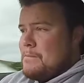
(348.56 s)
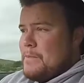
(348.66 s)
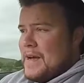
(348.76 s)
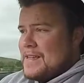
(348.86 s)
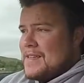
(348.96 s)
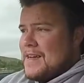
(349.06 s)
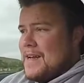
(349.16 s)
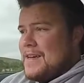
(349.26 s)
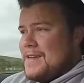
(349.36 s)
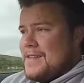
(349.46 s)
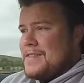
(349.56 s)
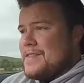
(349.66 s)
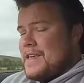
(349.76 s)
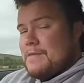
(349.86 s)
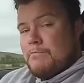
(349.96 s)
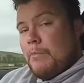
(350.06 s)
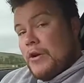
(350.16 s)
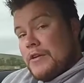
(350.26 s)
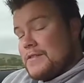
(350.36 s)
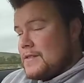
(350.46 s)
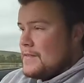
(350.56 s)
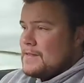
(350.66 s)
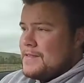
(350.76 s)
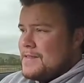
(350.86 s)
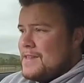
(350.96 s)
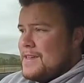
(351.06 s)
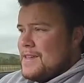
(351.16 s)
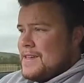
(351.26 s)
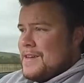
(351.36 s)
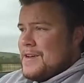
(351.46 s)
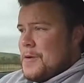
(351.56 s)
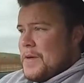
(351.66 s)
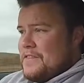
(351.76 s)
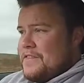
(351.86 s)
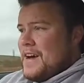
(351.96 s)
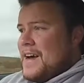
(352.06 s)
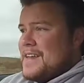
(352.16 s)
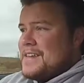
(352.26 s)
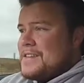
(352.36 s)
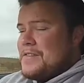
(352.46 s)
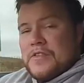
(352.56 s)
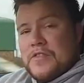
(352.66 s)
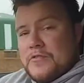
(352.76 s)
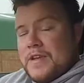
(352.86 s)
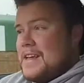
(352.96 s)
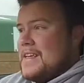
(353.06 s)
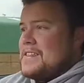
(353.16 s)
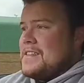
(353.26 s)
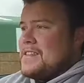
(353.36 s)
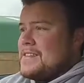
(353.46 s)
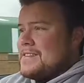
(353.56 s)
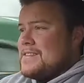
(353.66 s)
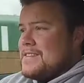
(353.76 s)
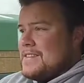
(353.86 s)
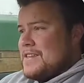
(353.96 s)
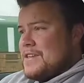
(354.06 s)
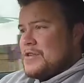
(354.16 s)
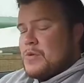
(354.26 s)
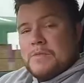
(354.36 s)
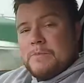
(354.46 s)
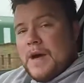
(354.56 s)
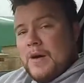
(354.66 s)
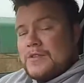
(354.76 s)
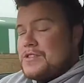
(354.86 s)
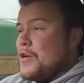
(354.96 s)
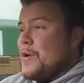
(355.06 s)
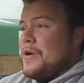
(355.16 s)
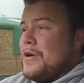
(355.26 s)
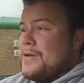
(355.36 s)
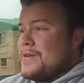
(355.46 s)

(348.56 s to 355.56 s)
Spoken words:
But under the bonnet, we find the 3-litre twin-power turbo